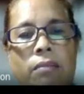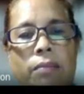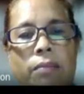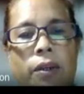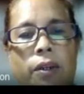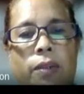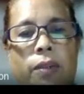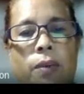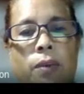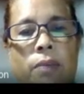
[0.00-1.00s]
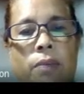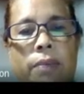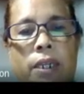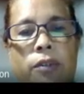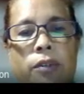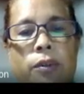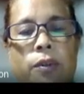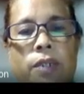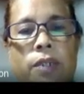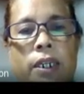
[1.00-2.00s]
because we will be
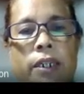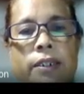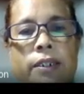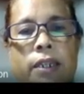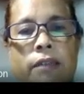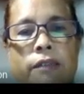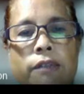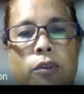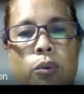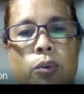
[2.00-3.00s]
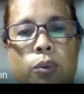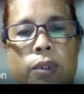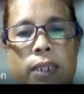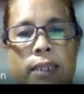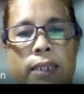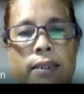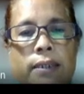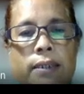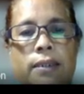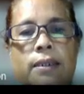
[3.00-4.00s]
introducing ourselves to
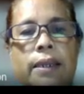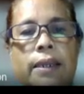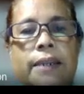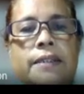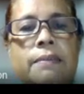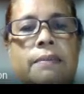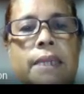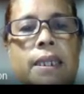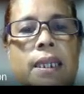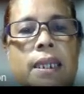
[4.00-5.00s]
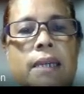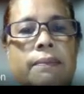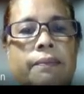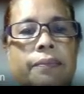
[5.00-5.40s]
sets next meeting.